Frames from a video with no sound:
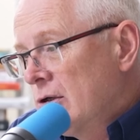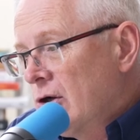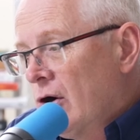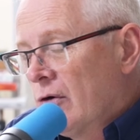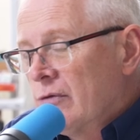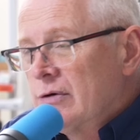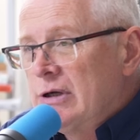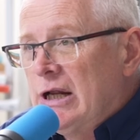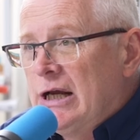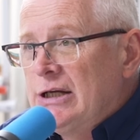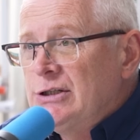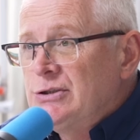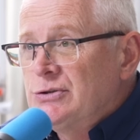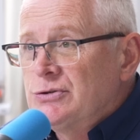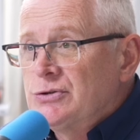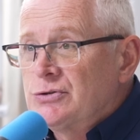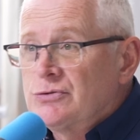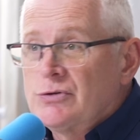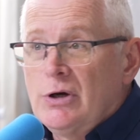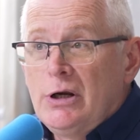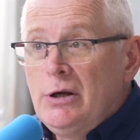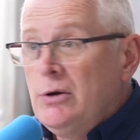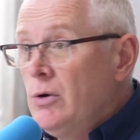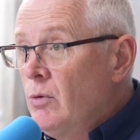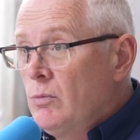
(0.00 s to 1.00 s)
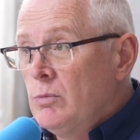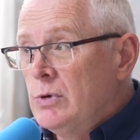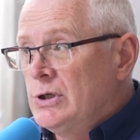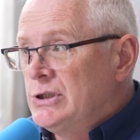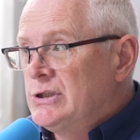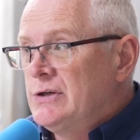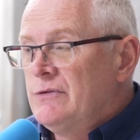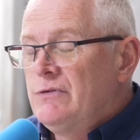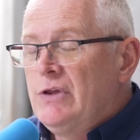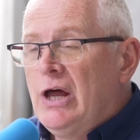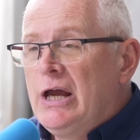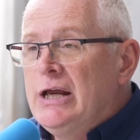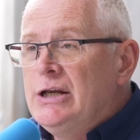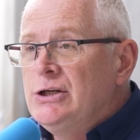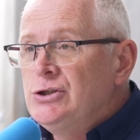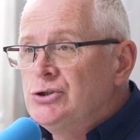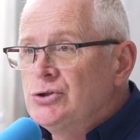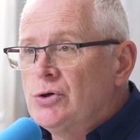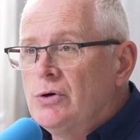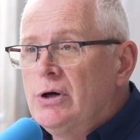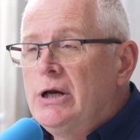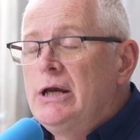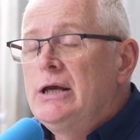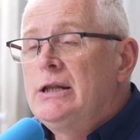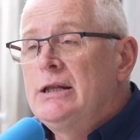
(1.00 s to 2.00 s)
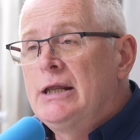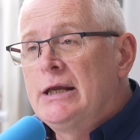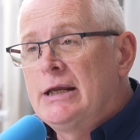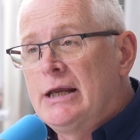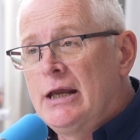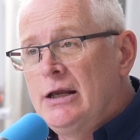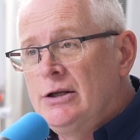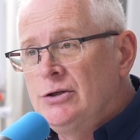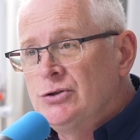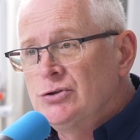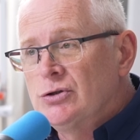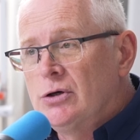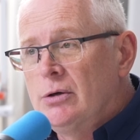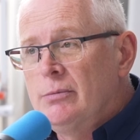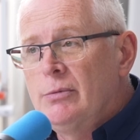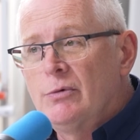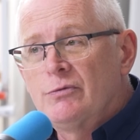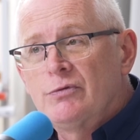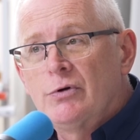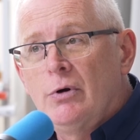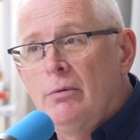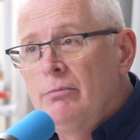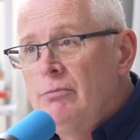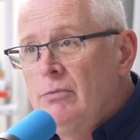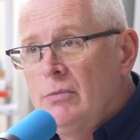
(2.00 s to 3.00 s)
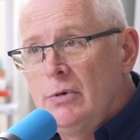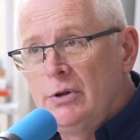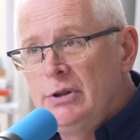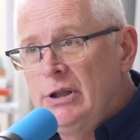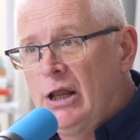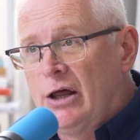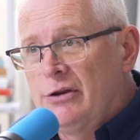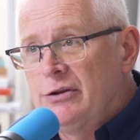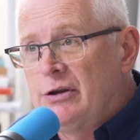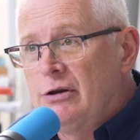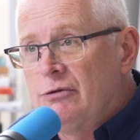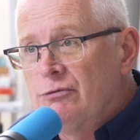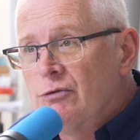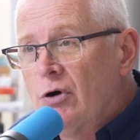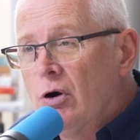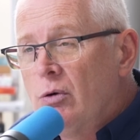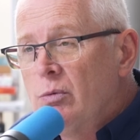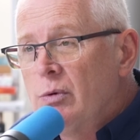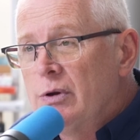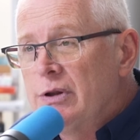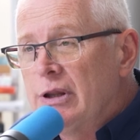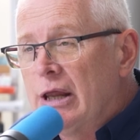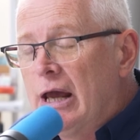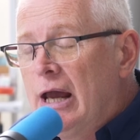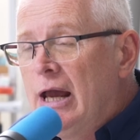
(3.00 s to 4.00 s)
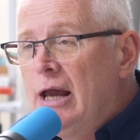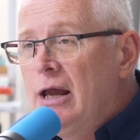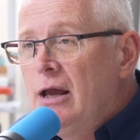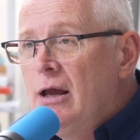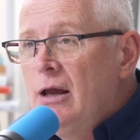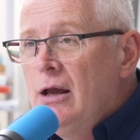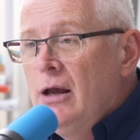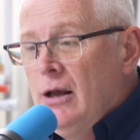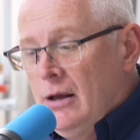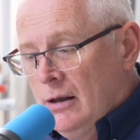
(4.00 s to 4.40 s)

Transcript: Coronation Street, which if they enjoy it and they get enjoyment from, nothing wrong with that.